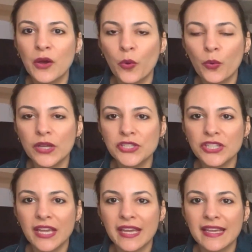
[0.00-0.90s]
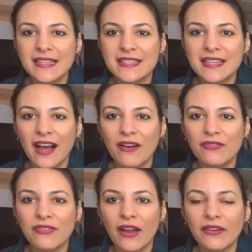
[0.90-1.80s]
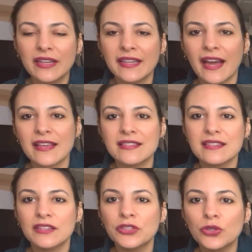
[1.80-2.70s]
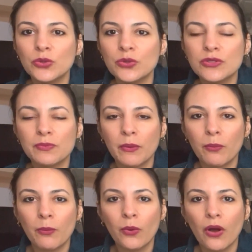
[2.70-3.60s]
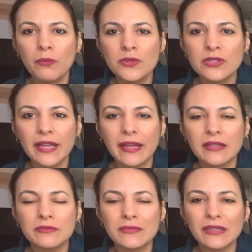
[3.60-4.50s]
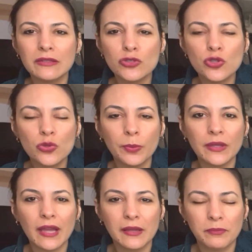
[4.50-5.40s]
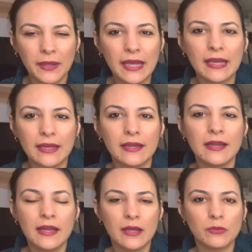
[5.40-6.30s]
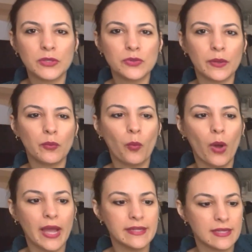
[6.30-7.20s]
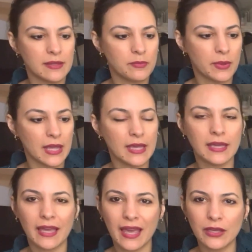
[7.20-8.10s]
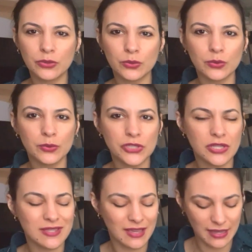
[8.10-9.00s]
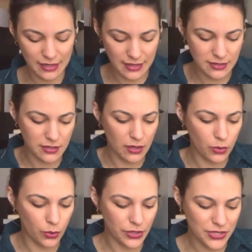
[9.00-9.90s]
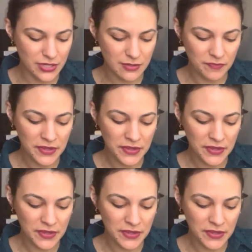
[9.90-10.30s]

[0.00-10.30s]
which is a very nice nude, but almost like a super light pink in between white and pink crew, which I think is gorgeous.